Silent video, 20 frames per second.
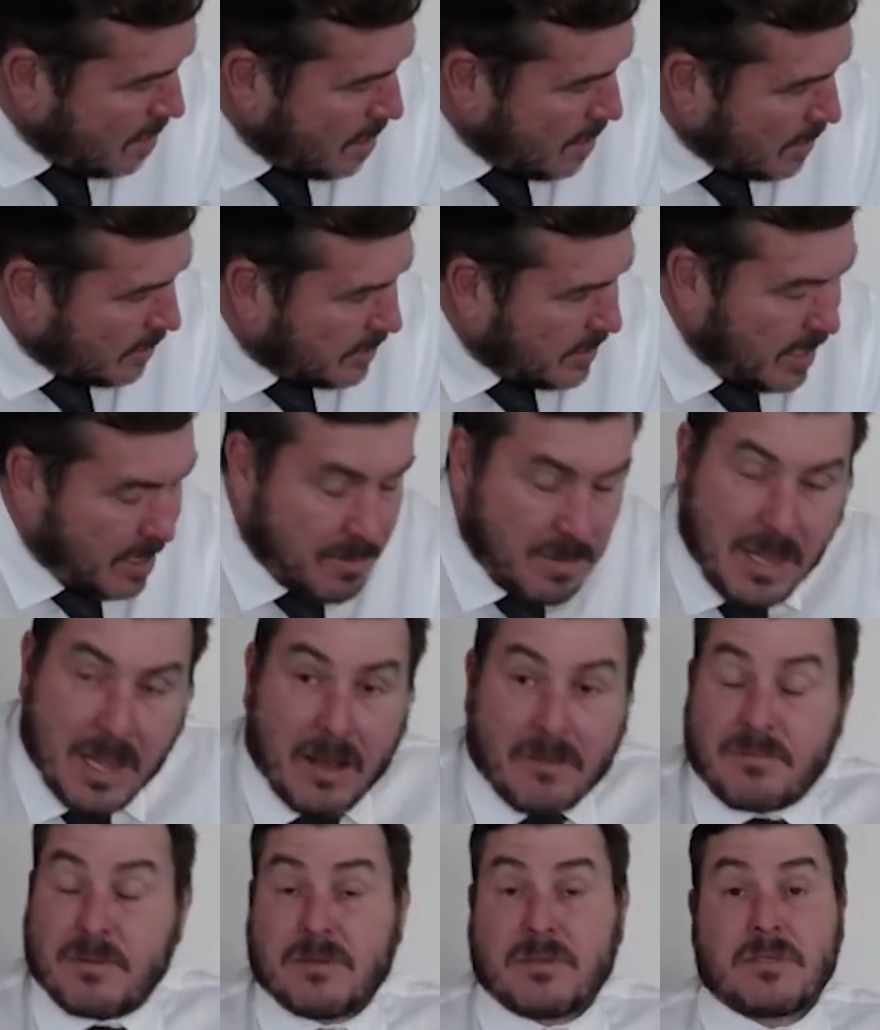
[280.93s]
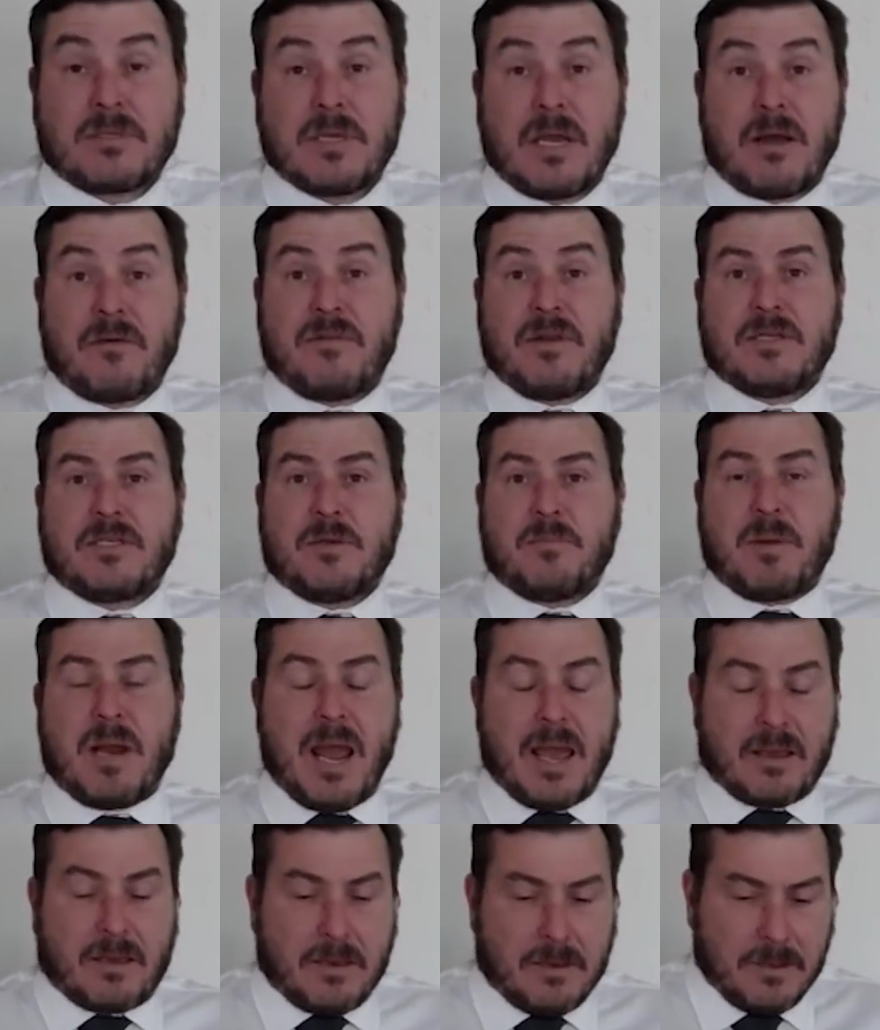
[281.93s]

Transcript: Dear me, I've hit a blank.